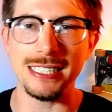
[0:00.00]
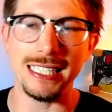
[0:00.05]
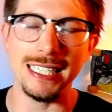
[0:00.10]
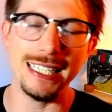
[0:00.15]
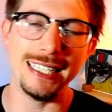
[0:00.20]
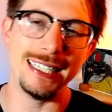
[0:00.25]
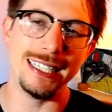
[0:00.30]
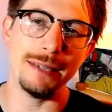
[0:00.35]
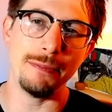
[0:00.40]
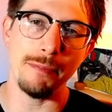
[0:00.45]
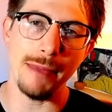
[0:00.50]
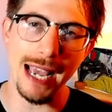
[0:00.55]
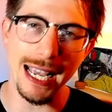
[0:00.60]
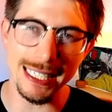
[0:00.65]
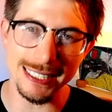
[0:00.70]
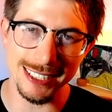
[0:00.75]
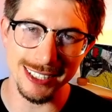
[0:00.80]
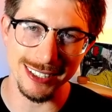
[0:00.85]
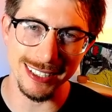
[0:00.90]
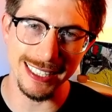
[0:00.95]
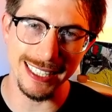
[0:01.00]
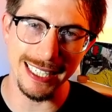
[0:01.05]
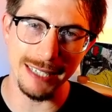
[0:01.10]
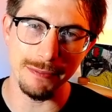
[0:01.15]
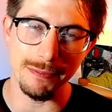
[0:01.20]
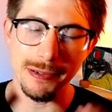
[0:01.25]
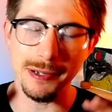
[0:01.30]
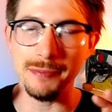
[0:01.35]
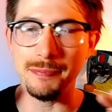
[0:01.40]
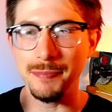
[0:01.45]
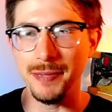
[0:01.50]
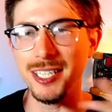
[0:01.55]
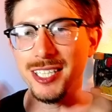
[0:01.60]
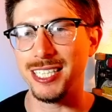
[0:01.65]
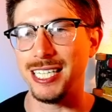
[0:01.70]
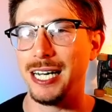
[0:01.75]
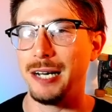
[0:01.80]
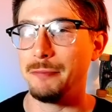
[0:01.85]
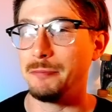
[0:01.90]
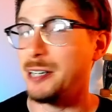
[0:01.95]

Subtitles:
in the Master League Premier Cup.